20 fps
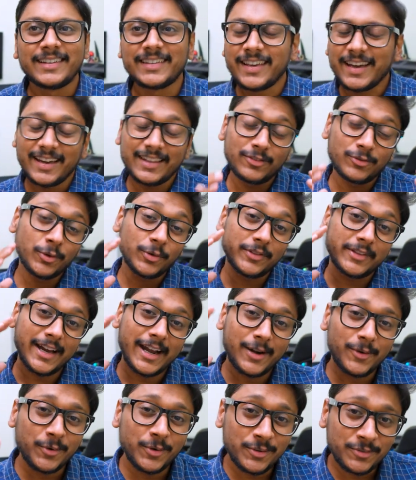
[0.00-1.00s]
Yeah, so
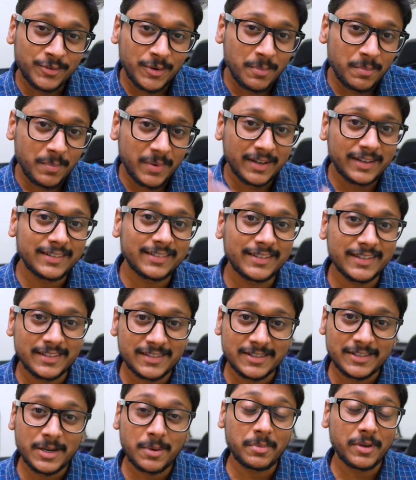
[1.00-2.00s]
that was from my
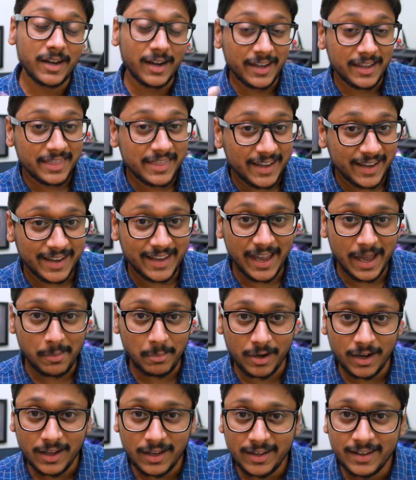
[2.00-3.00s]
sister behind the
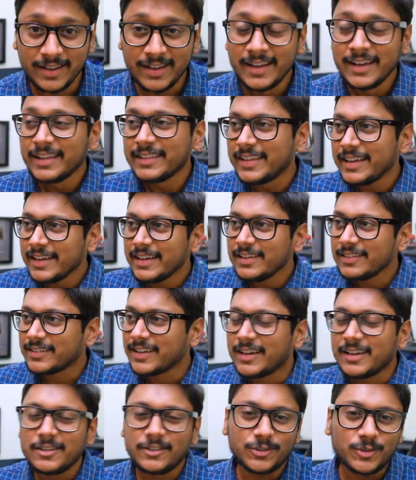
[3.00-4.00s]
camera. Thing is,
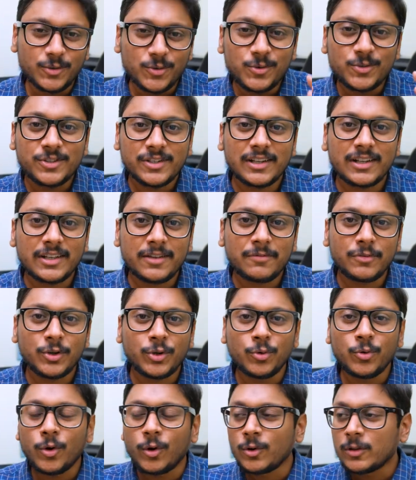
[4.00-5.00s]
guys, usually we
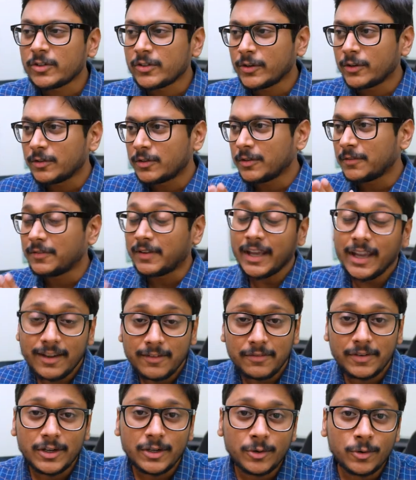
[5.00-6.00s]
do all sorts of tech
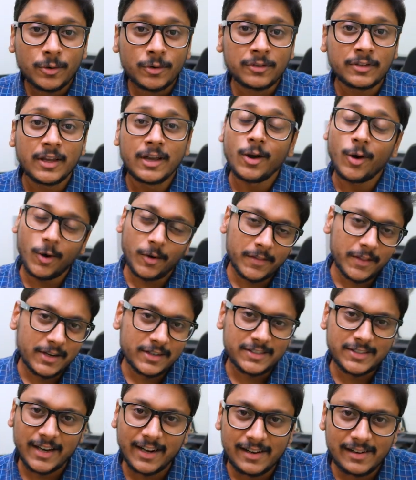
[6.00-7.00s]
videos on our
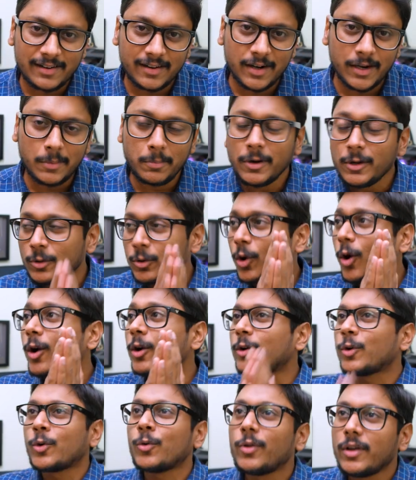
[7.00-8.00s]
channel, right? But
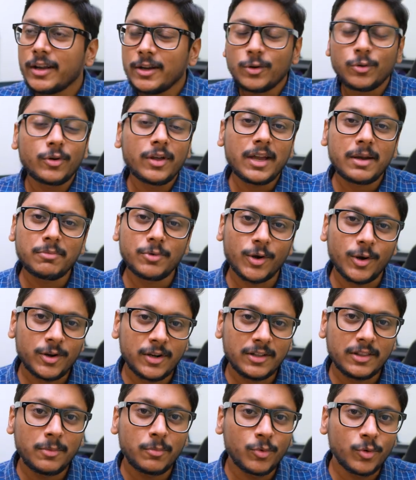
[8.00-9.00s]
not today. Today I'm
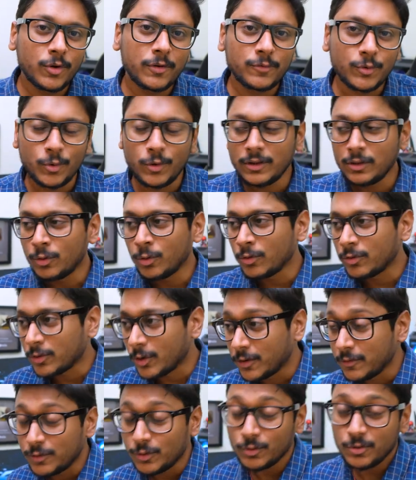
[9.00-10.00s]
not in the mood of doing those
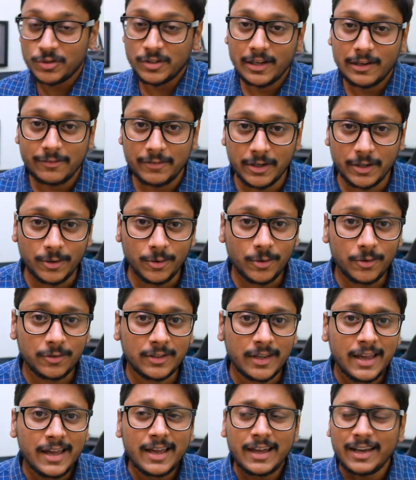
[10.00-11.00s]
sort of usual videos.
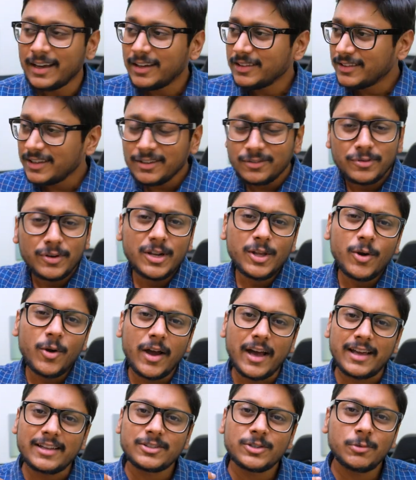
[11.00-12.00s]
This video
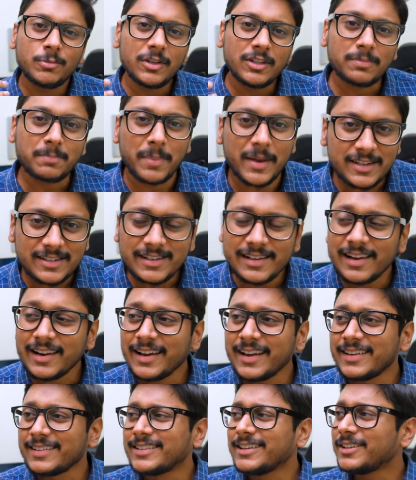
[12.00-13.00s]
has to be special,
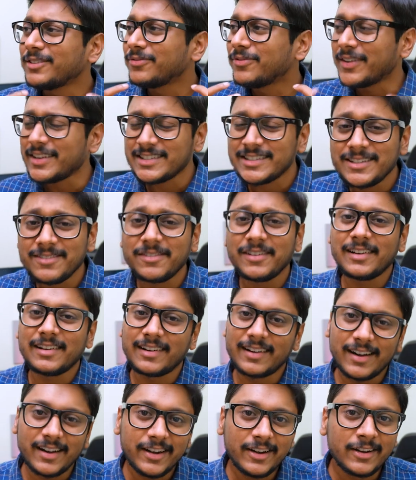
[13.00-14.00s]
guys. It's festival,
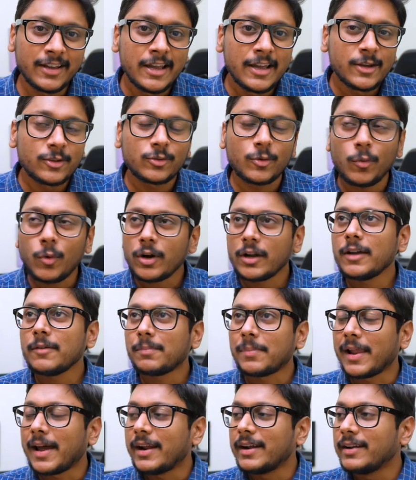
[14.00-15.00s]
right? So what I
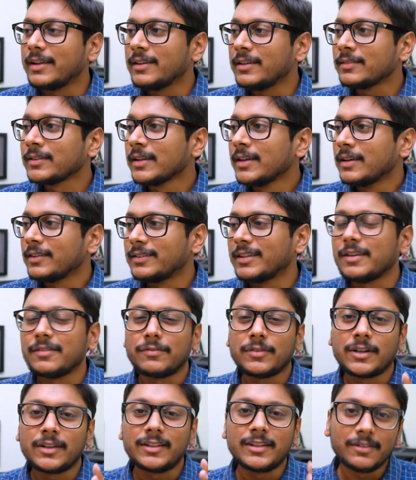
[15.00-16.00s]
planned is, see,
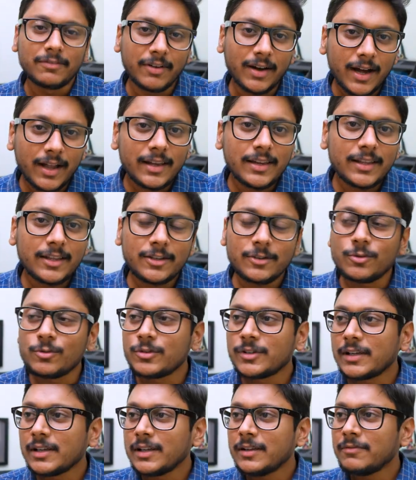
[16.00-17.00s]
for Diwali,
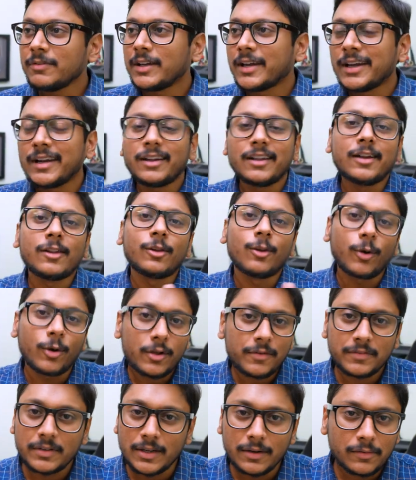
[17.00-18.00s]
usually we get a lot
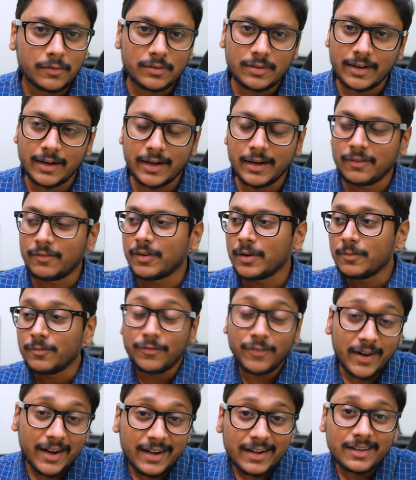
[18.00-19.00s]
of gifts, right? From
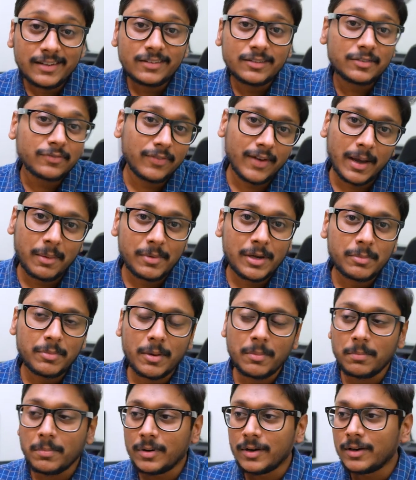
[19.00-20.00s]
friends, family
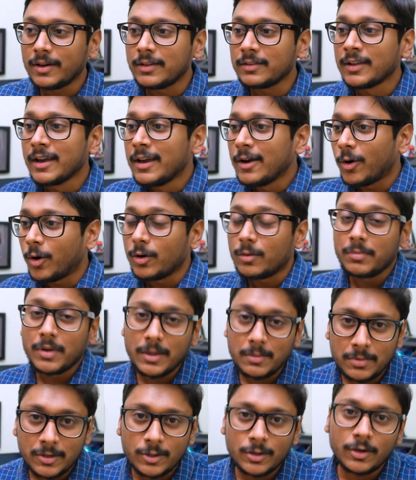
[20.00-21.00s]
members, or
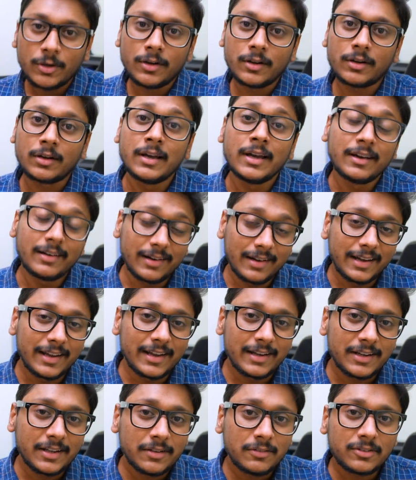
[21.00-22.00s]
maybe your
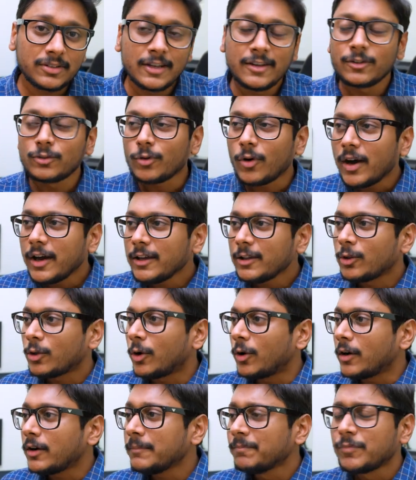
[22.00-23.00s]
relatives. So I
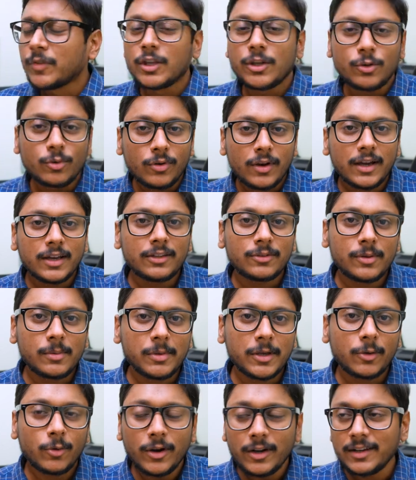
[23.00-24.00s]
thought you guys will
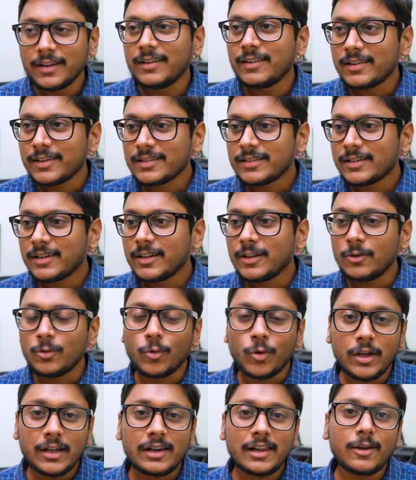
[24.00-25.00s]
be quite interested in
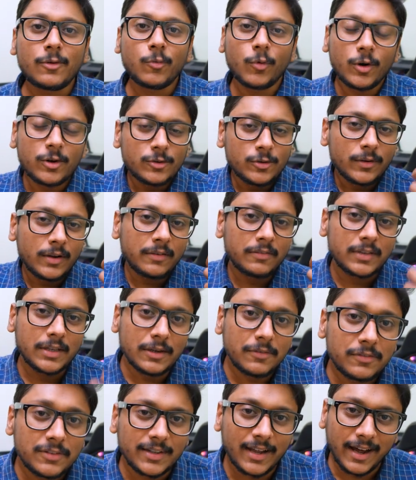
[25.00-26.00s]
knowing like what sort of
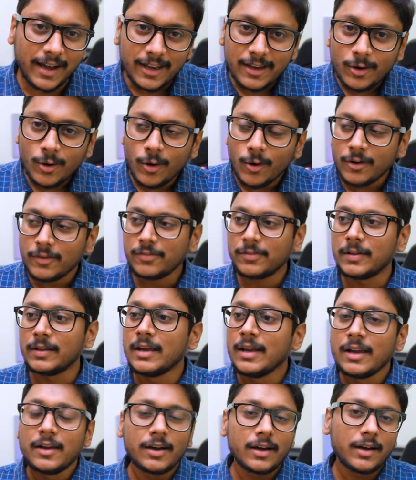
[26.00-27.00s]
gifts I got
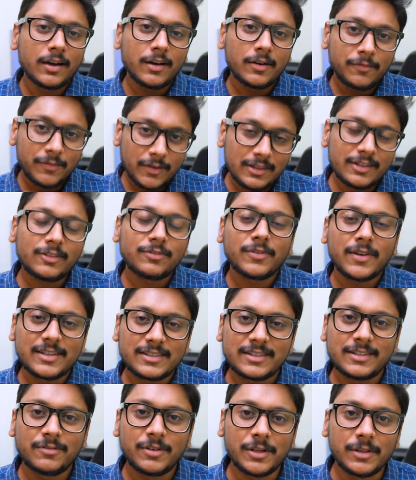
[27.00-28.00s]
for this
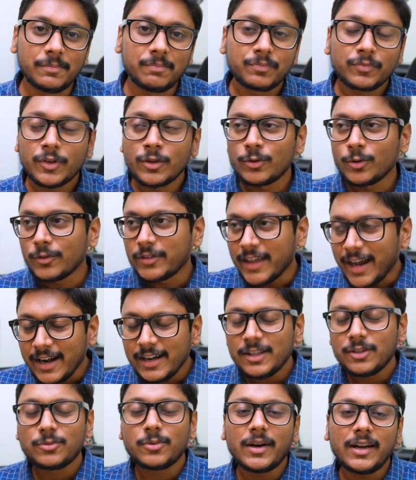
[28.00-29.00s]
festival. So that
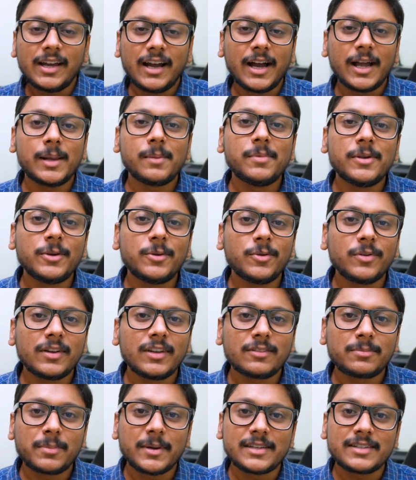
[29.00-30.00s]
is why I'll be doing
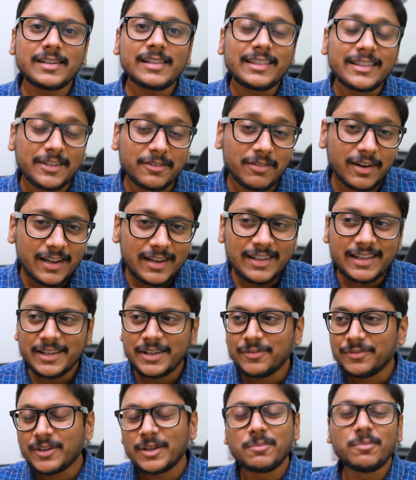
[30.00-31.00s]
a special Diwali
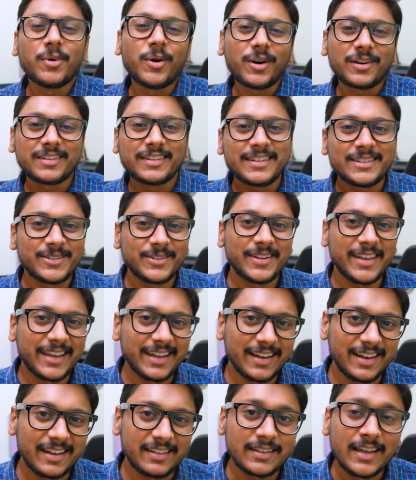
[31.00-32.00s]
gift unboxing today,
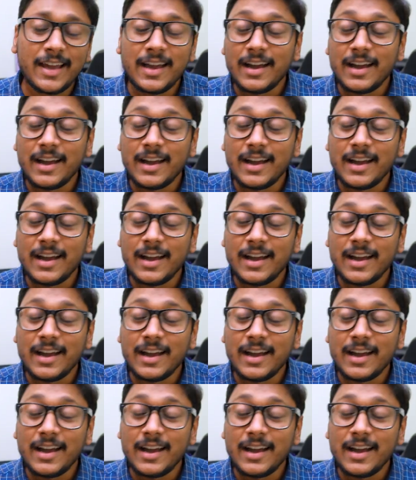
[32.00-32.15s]
guys.